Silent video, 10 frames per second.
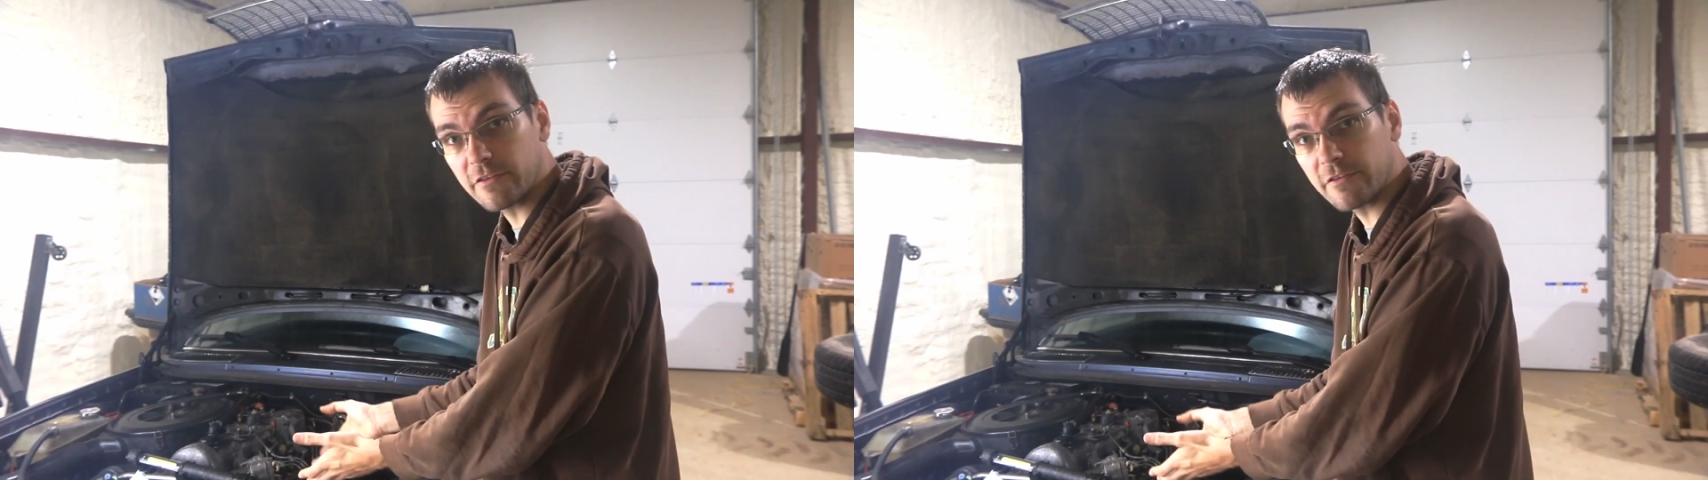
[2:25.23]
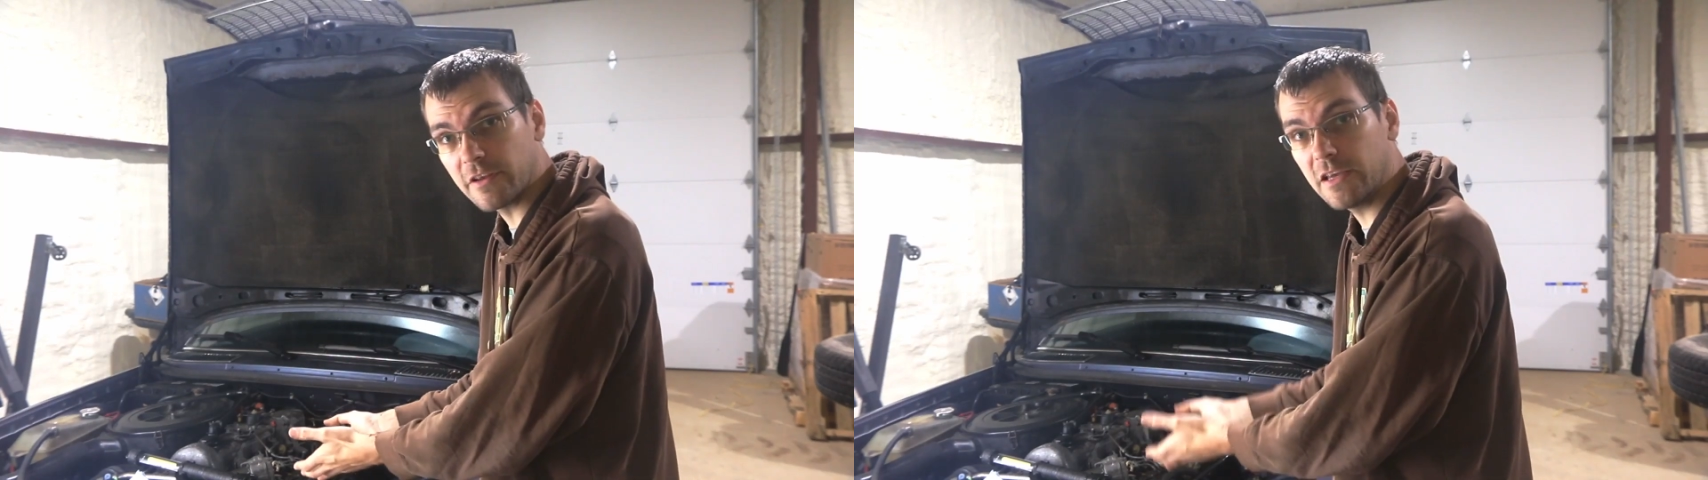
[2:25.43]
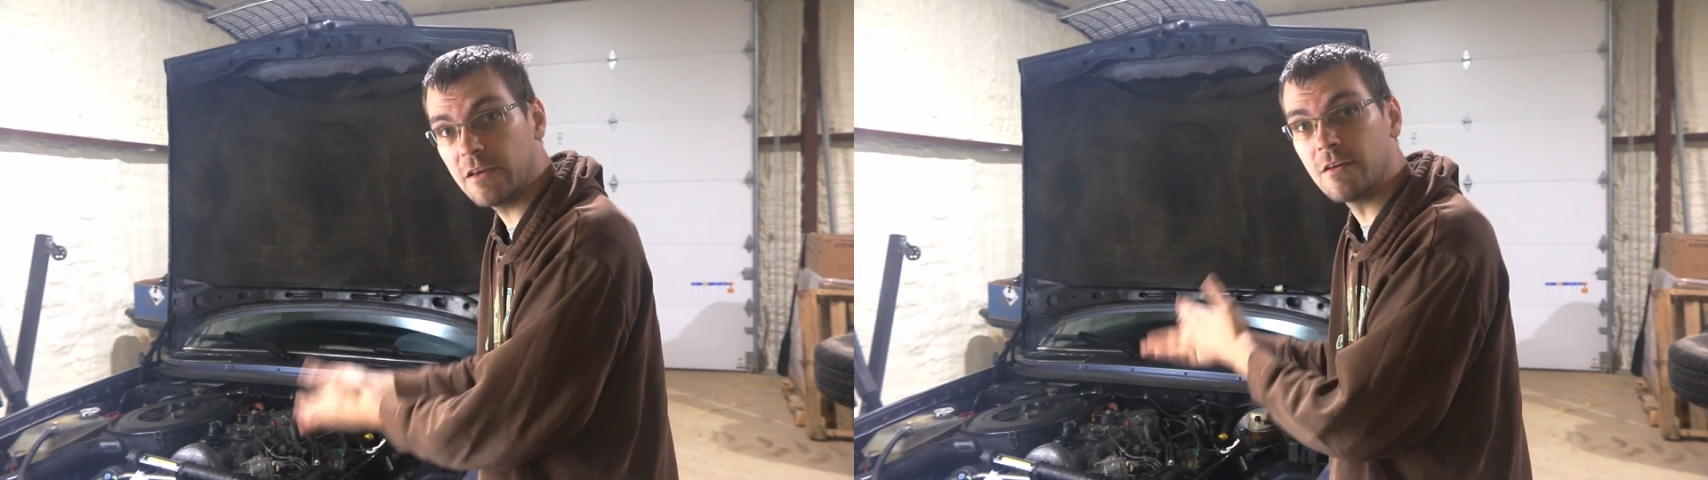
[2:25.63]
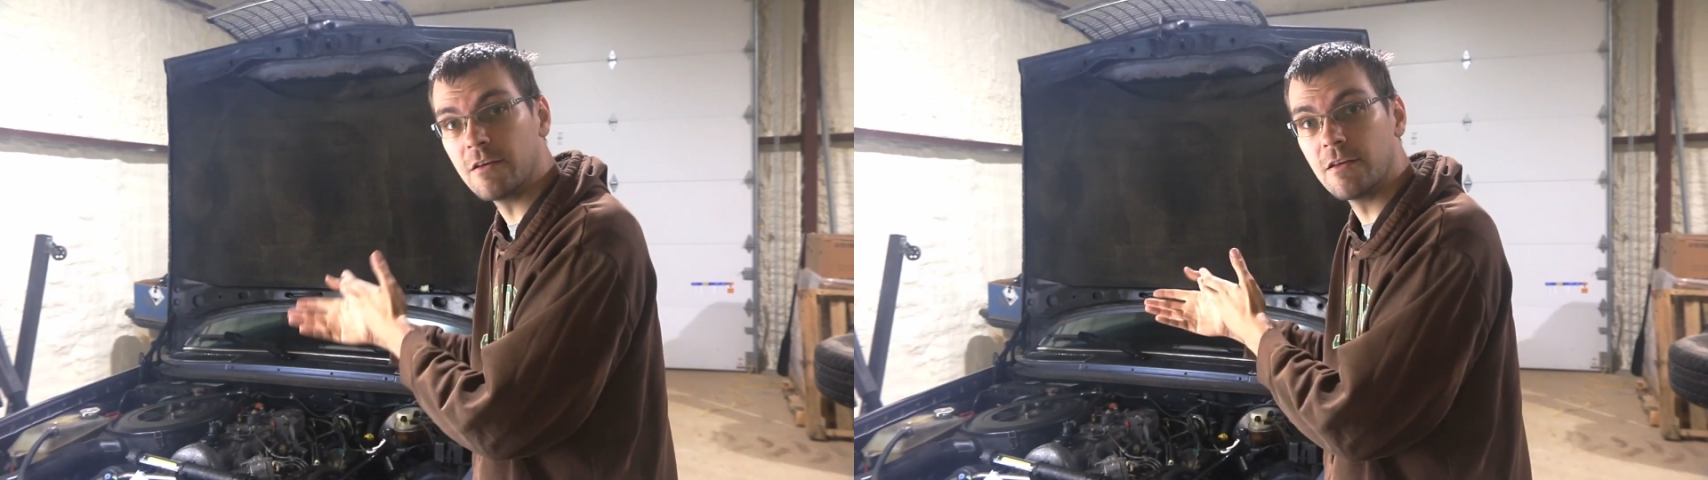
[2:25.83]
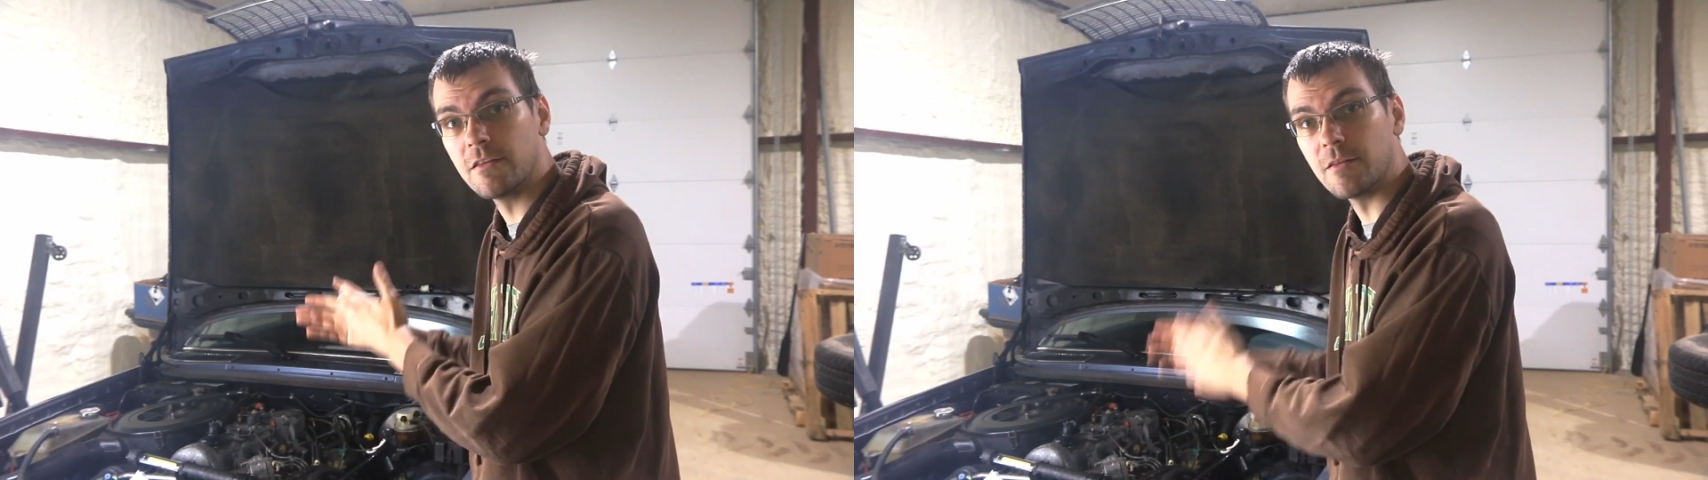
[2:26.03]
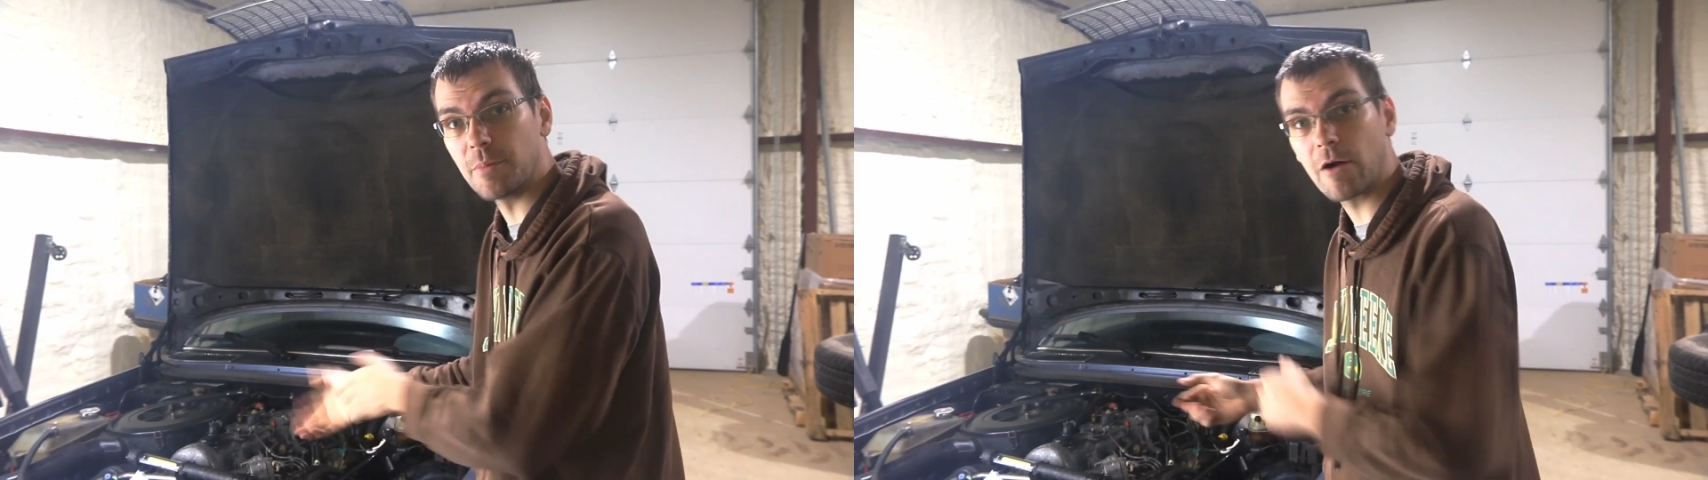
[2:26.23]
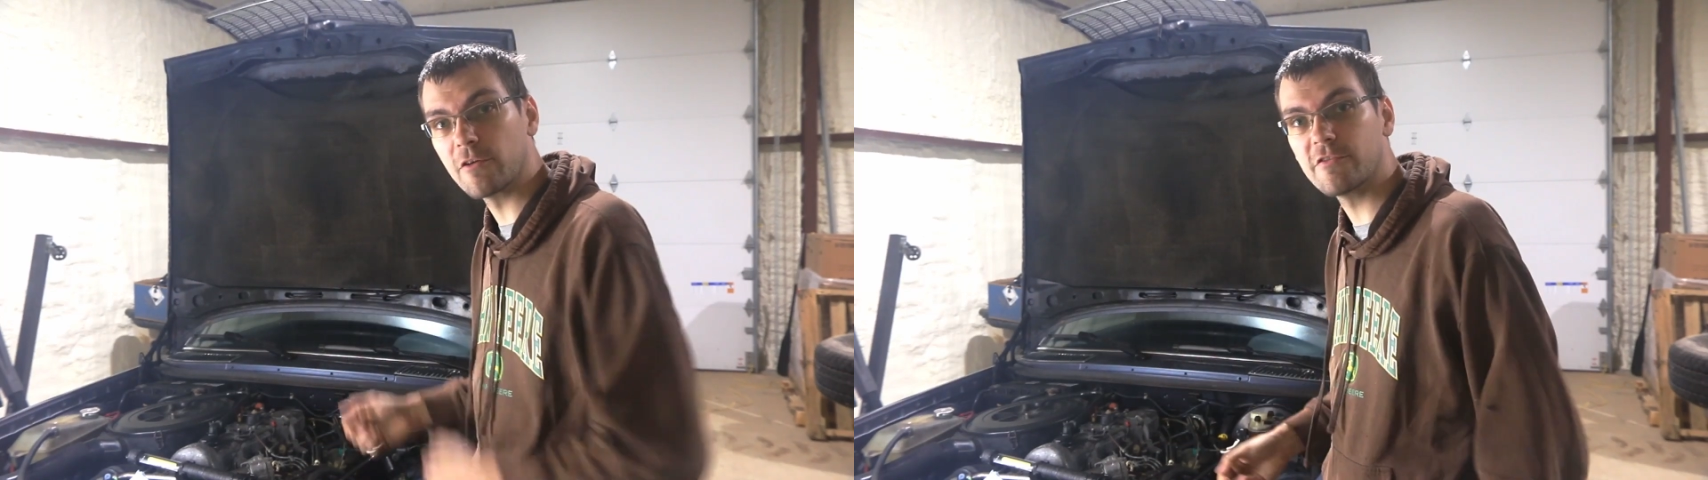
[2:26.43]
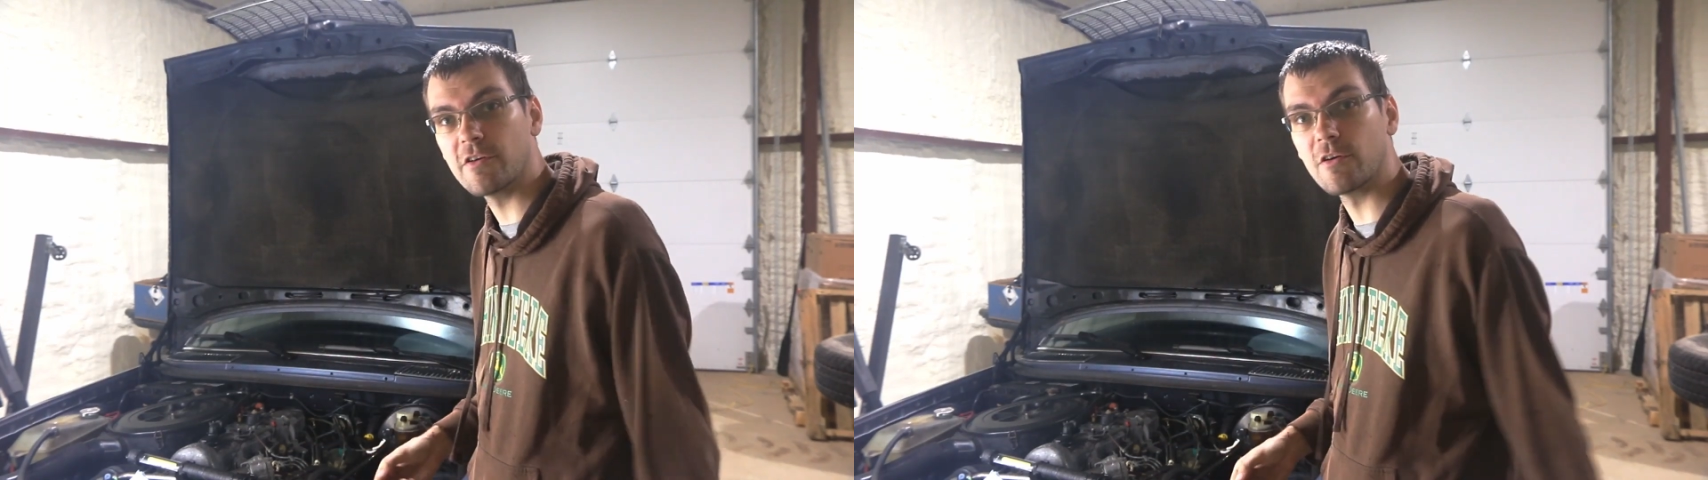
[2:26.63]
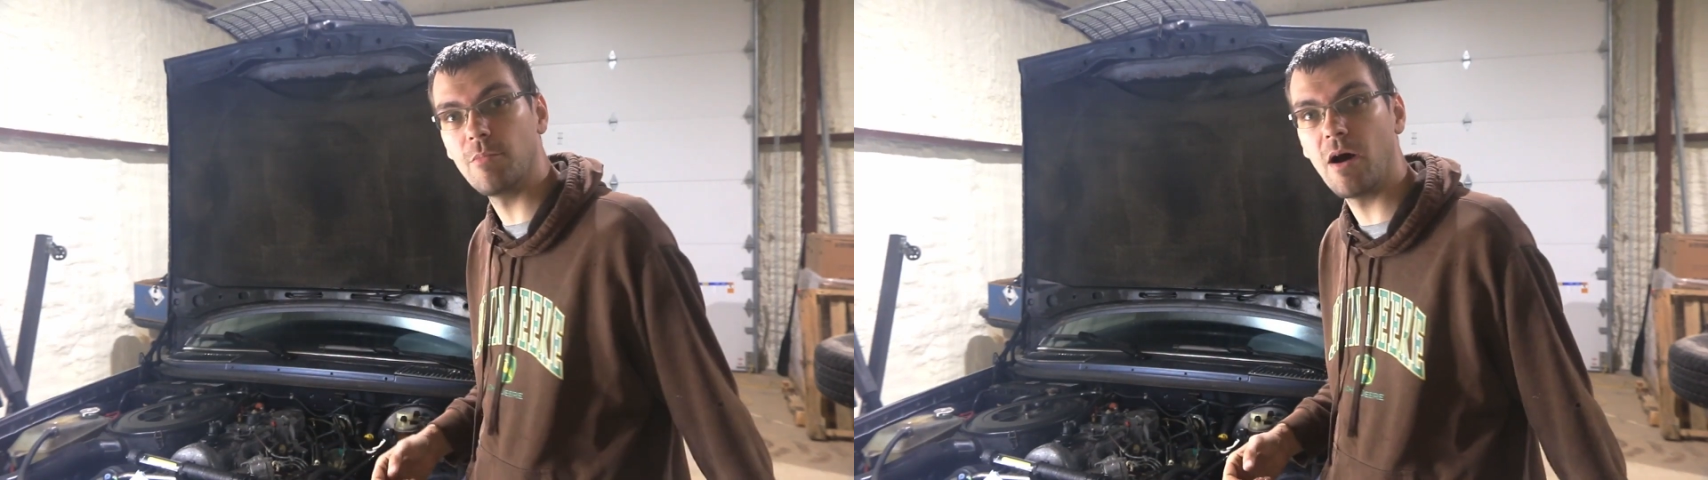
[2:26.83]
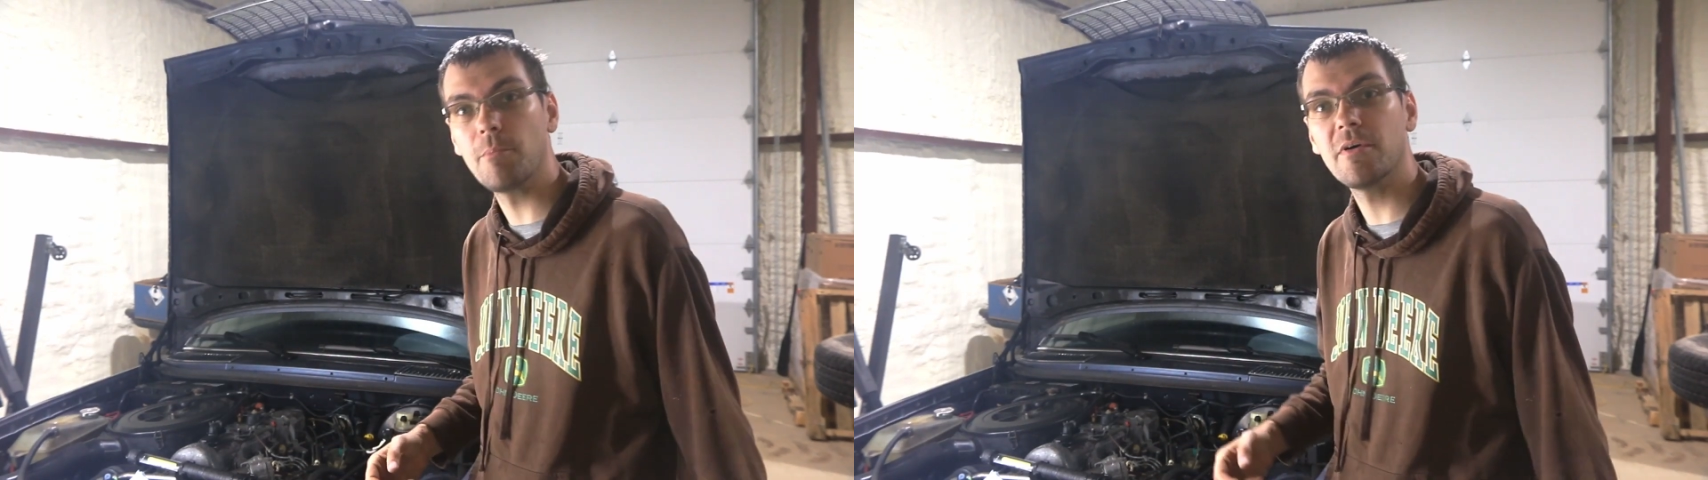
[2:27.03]
see the power steering
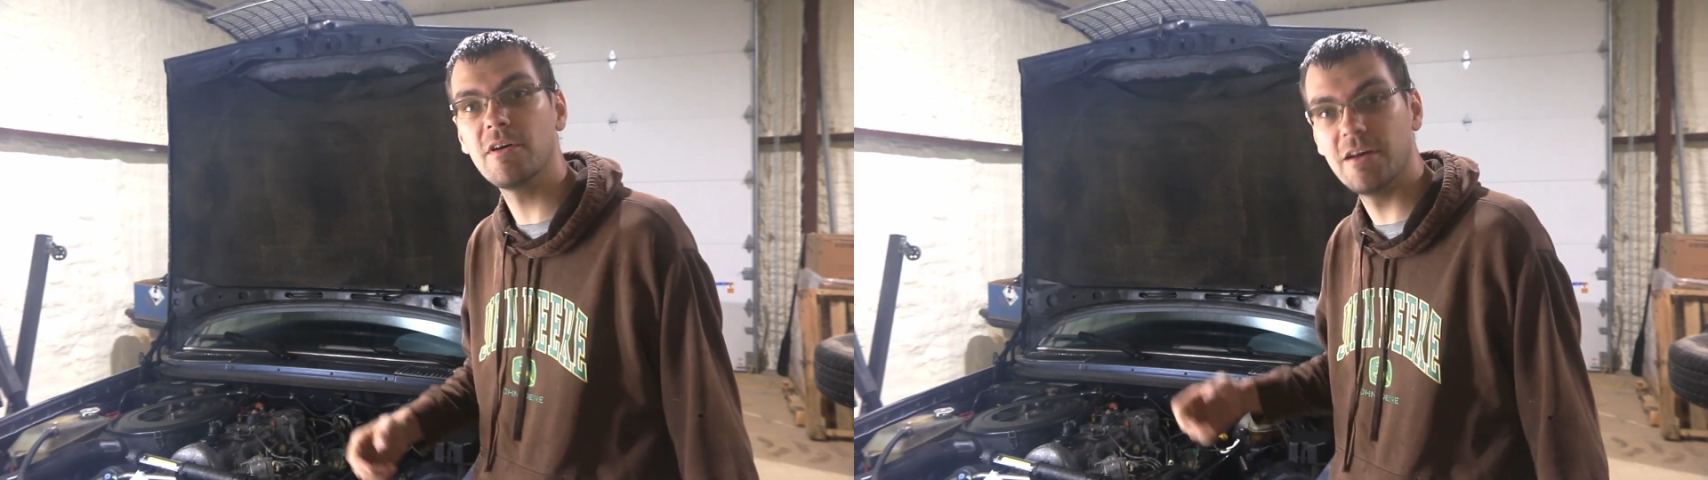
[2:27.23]
pump